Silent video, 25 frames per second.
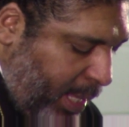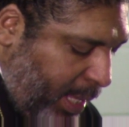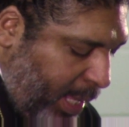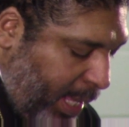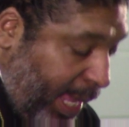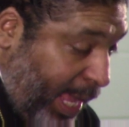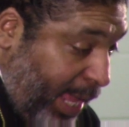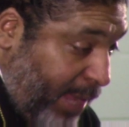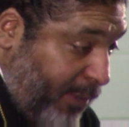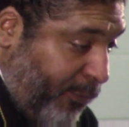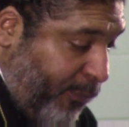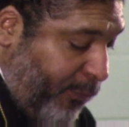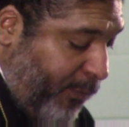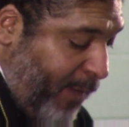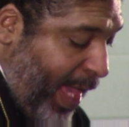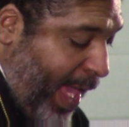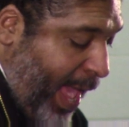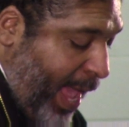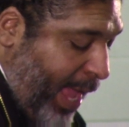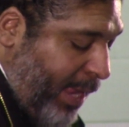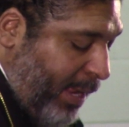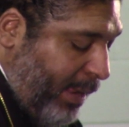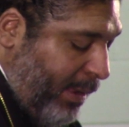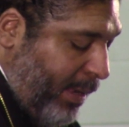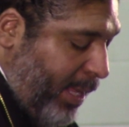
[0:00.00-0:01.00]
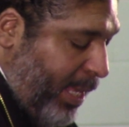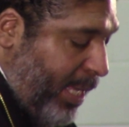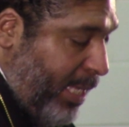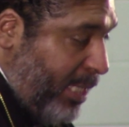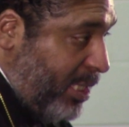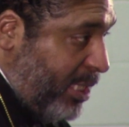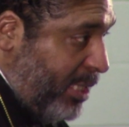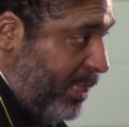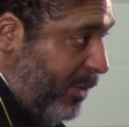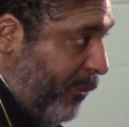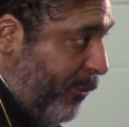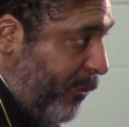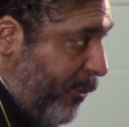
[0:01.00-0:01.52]
In fact,
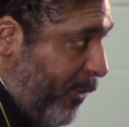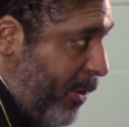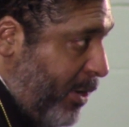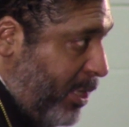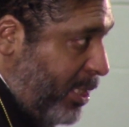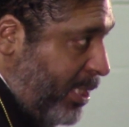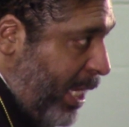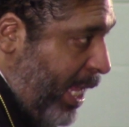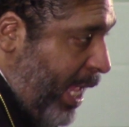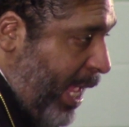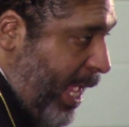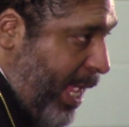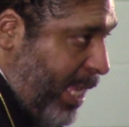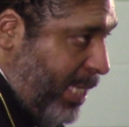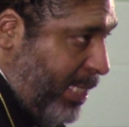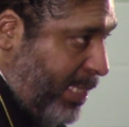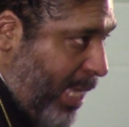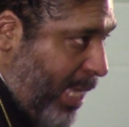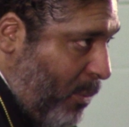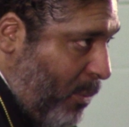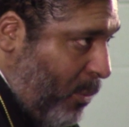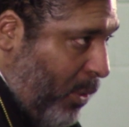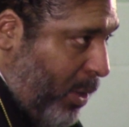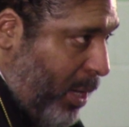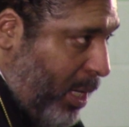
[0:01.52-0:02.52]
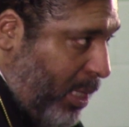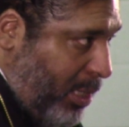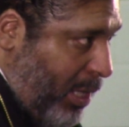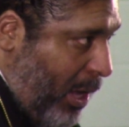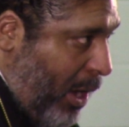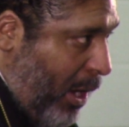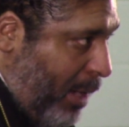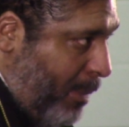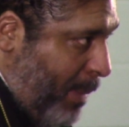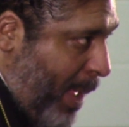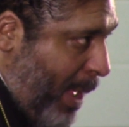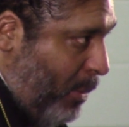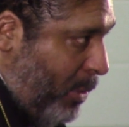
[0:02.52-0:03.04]
it's the first S want to
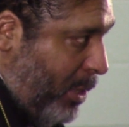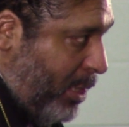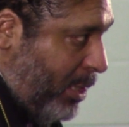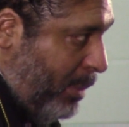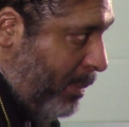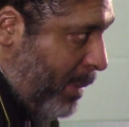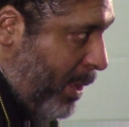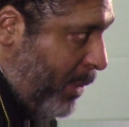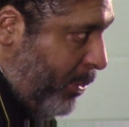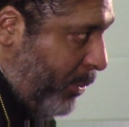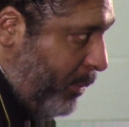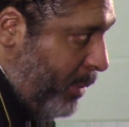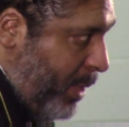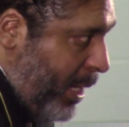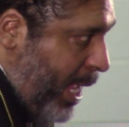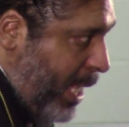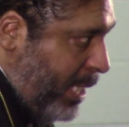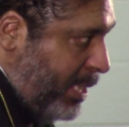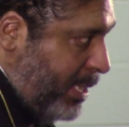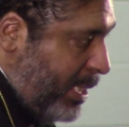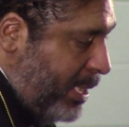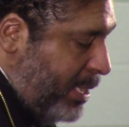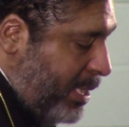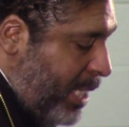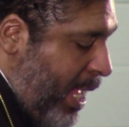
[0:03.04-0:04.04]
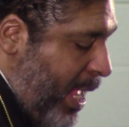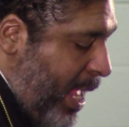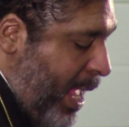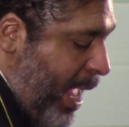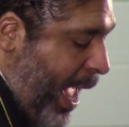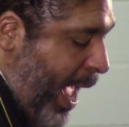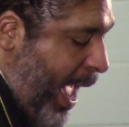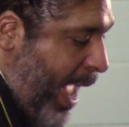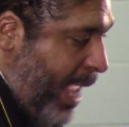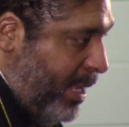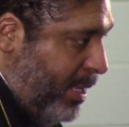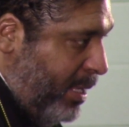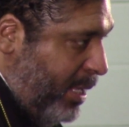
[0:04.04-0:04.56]
talk about. I want to talk about three S's,
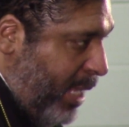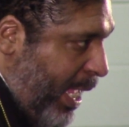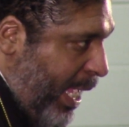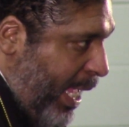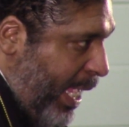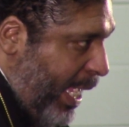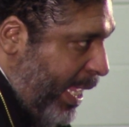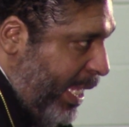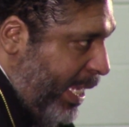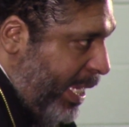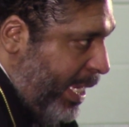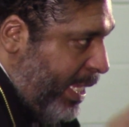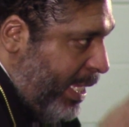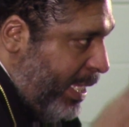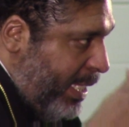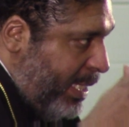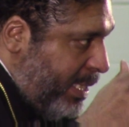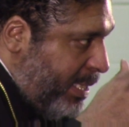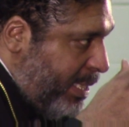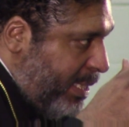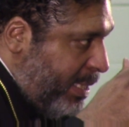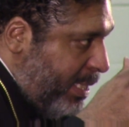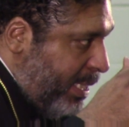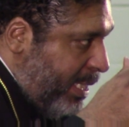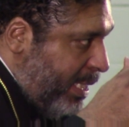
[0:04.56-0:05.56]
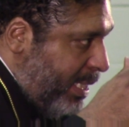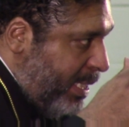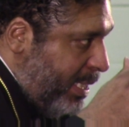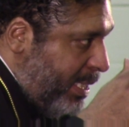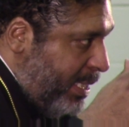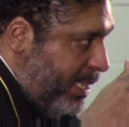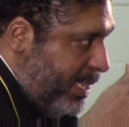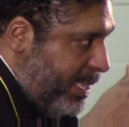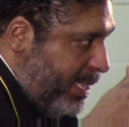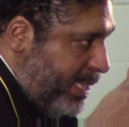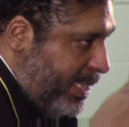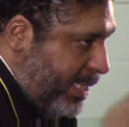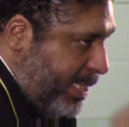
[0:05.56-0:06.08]
and it is
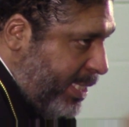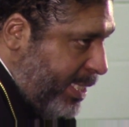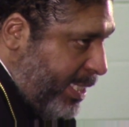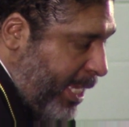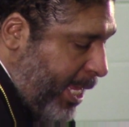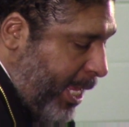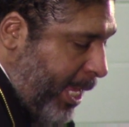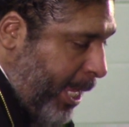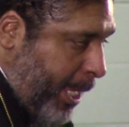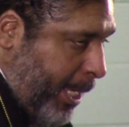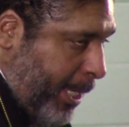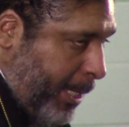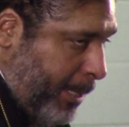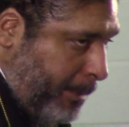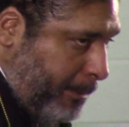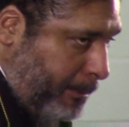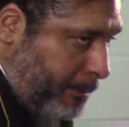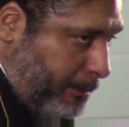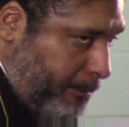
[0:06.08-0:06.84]
sin.